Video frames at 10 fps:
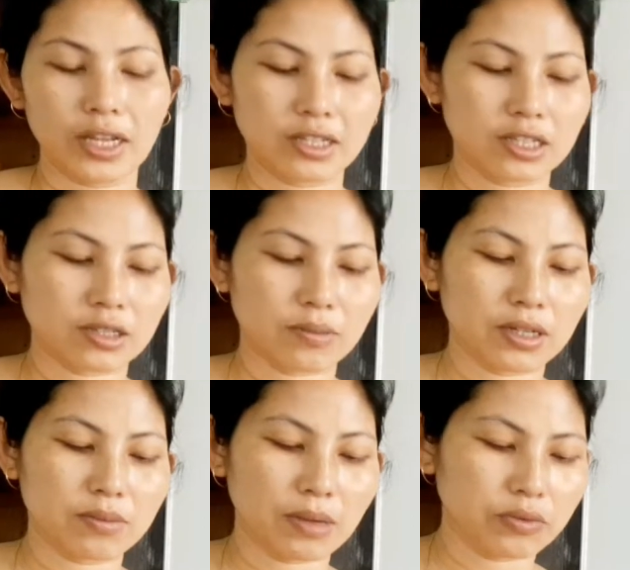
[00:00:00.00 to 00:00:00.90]

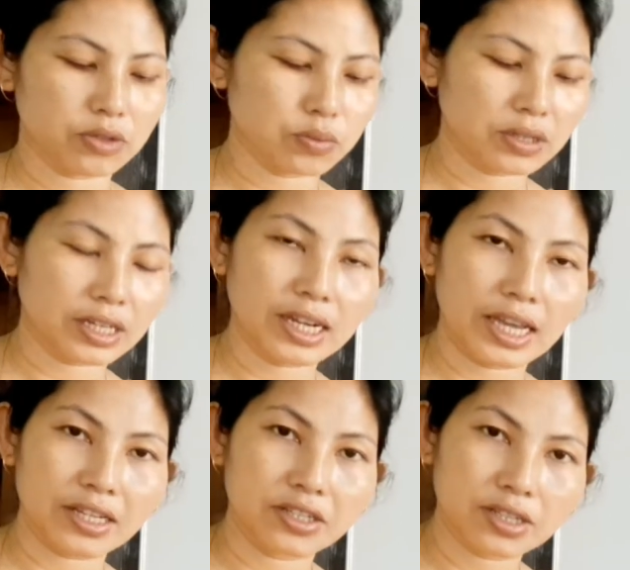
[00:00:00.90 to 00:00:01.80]
adjustments by which we can
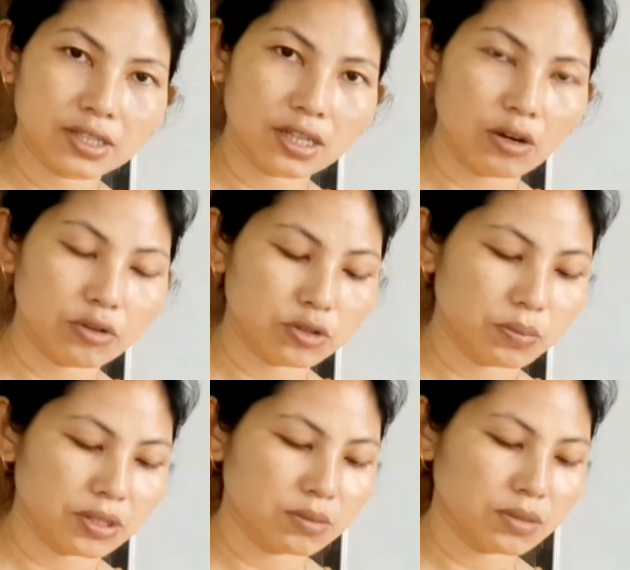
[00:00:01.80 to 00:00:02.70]
adjust our
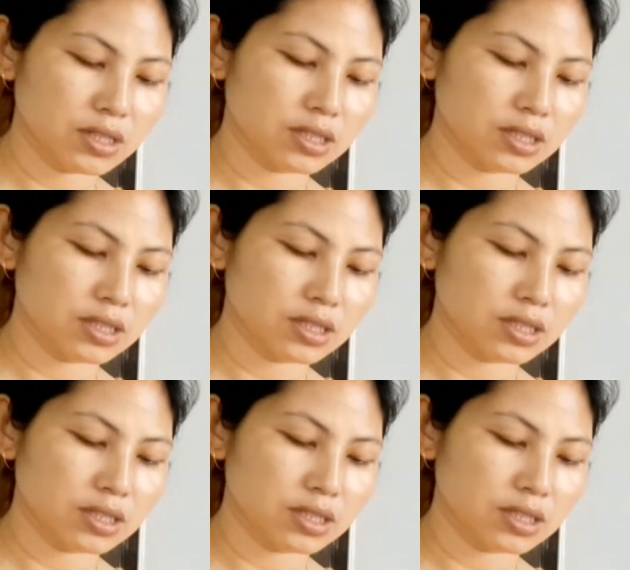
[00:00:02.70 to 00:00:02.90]
specimen.